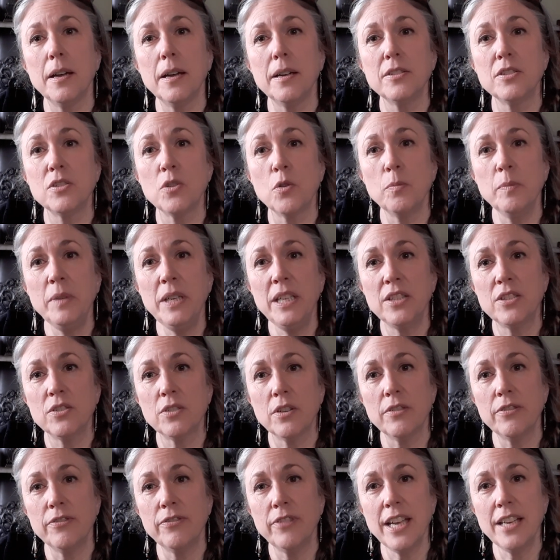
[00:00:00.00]
Don't mean to
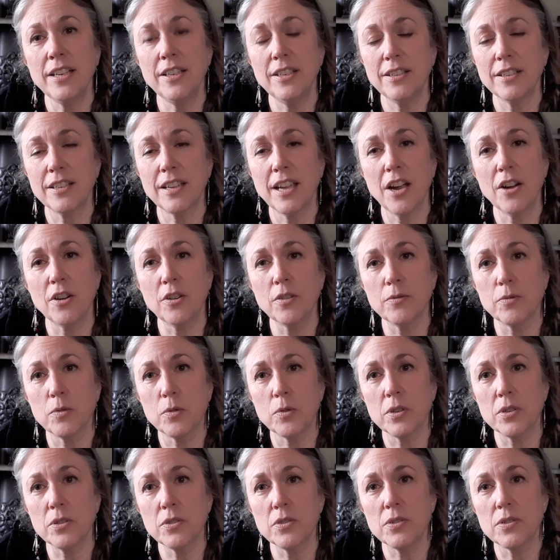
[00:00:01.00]
offend
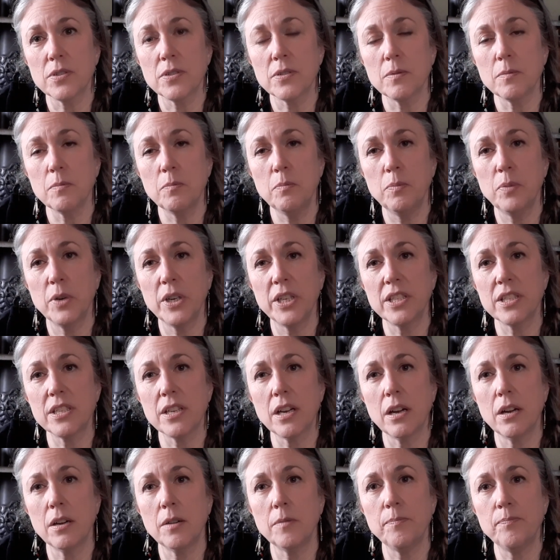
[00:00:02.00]
carnivores, but
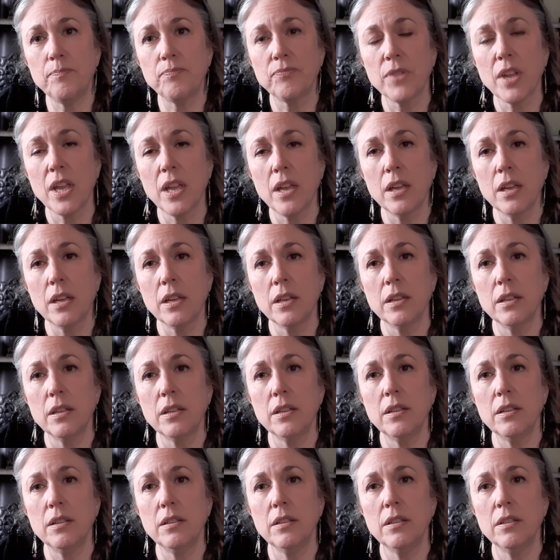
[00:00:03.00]
a
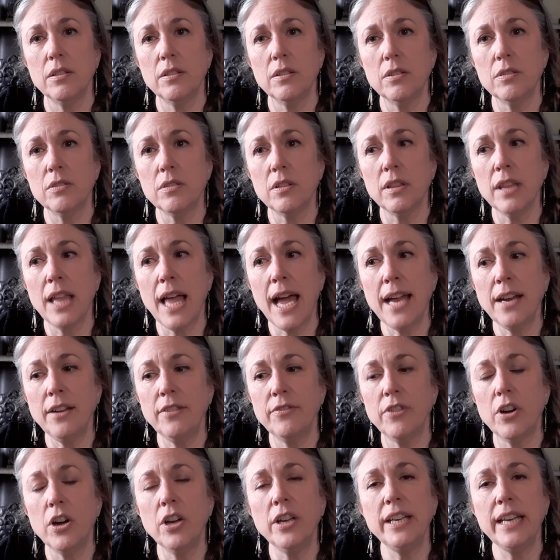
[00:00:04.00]
lot
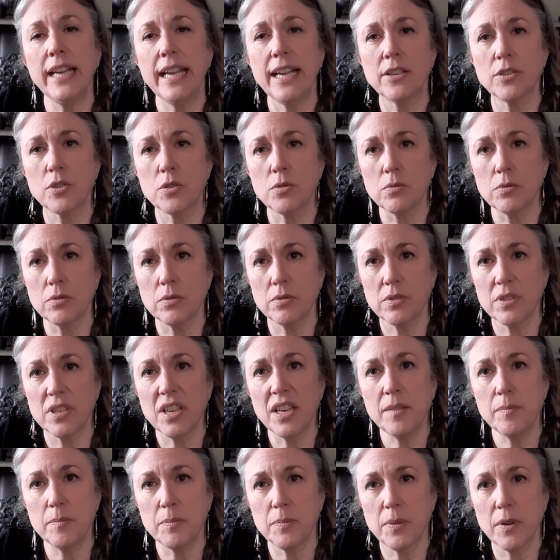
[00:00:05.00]
of unnatural
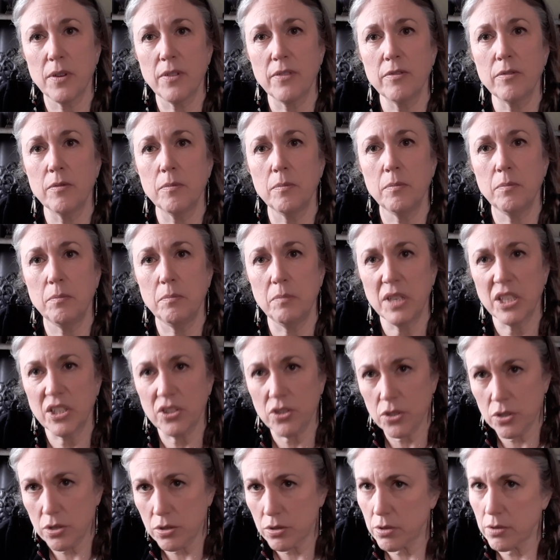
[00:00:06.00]
type of
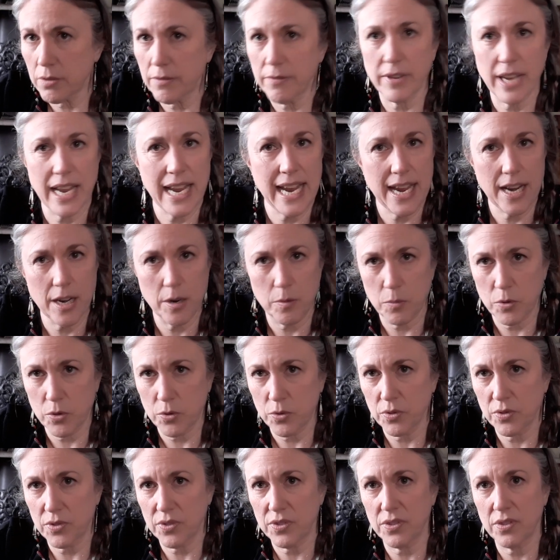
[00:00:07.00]
mixture of
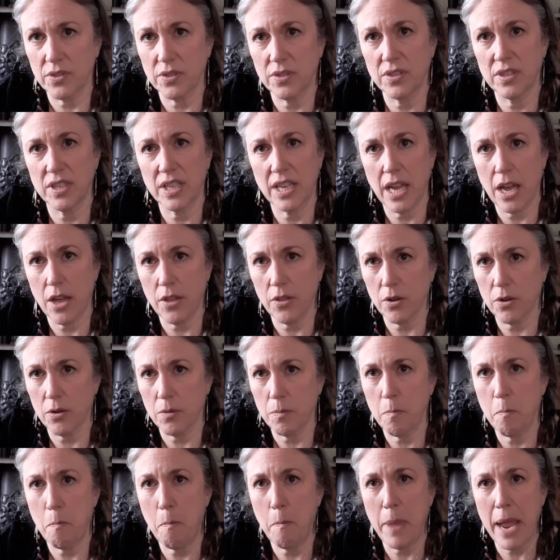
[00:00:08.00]
animals together,
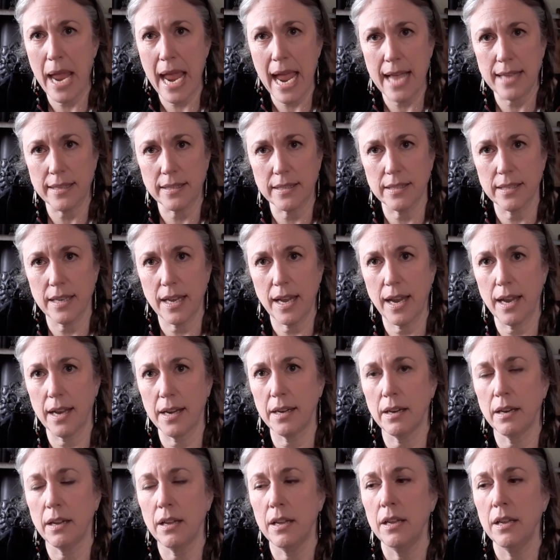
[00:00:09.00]
bats and